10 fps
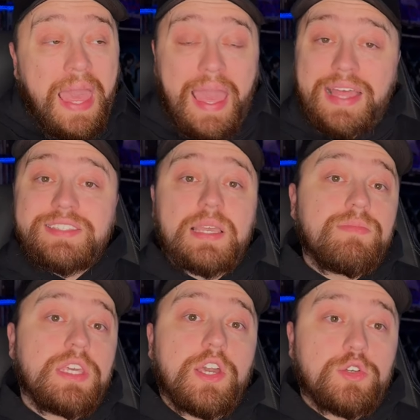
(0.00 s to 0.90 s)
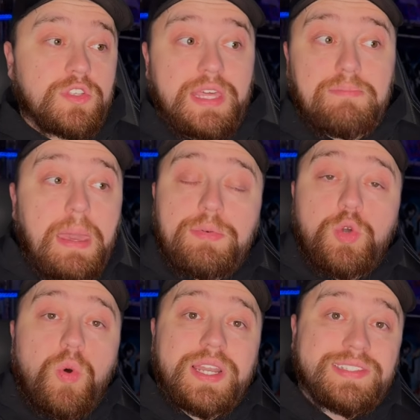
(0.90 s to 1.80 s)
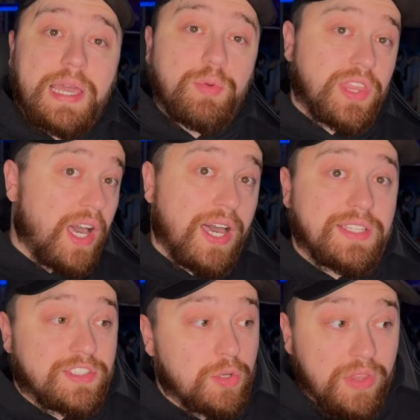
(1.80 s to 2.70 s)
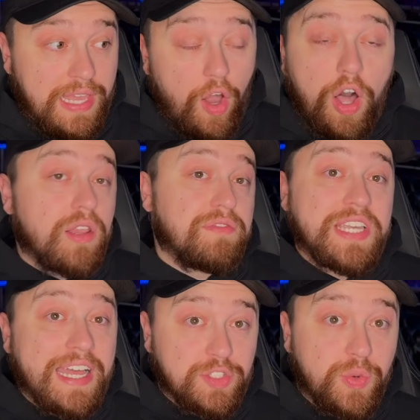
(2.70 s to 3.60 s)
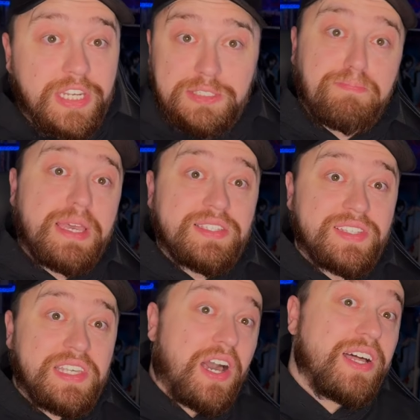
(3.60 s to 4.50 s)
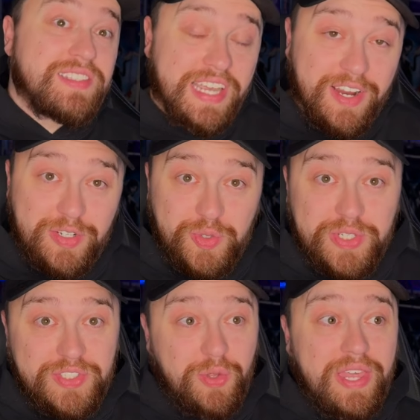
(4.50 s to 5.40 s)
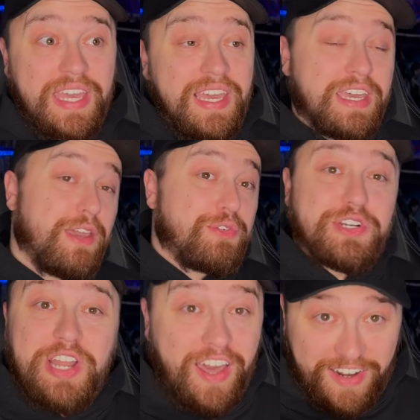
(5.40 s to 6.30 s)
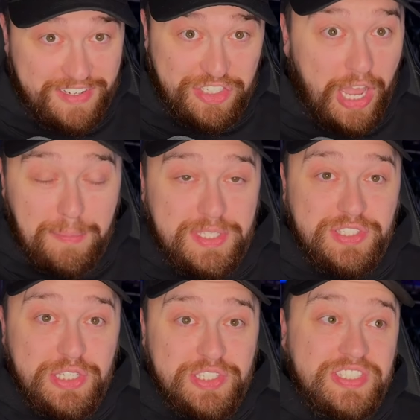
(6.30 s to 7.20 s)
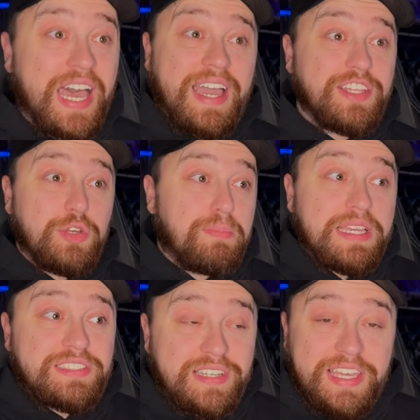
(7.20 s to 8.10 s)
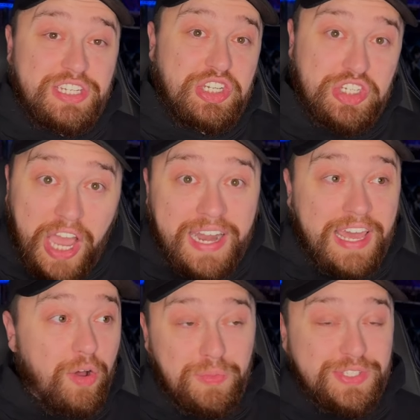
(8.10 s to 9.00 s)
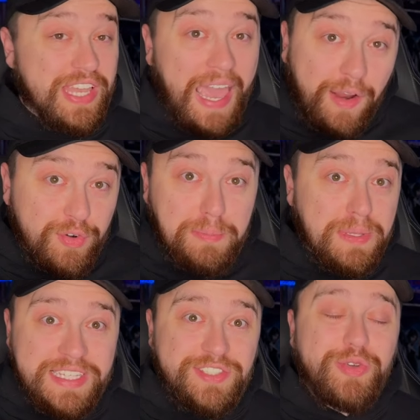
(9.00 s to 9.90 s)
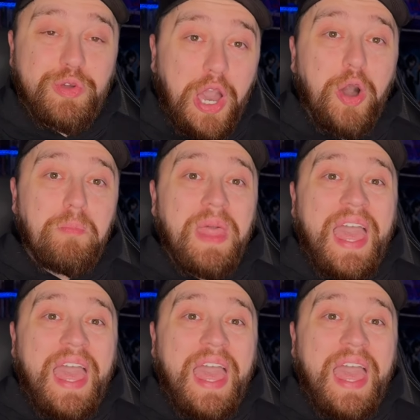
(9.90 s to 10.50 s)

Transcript: And same thing goes like maybe you want to side with the Hutt. So like all of Tatooine is basically Hutt territory. So like if you're not on Jabba's good side, you basically get shot at almost every place you go.